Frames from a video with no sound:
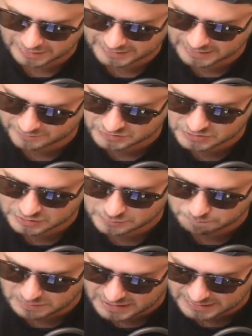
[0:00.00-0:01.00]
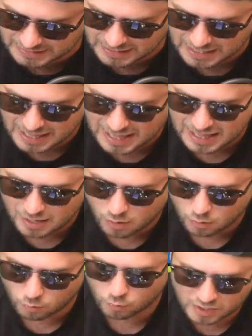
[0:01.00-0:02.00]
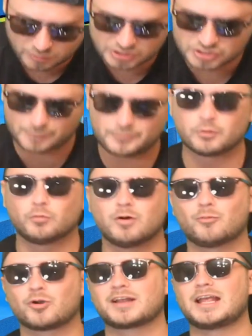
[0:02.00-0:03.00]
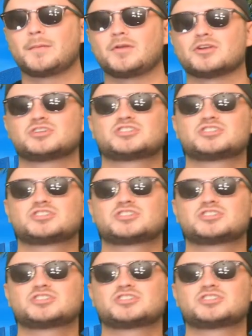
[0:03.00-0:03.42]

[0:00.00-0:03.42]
I can't even speak it. Why don't we jump into one more game here?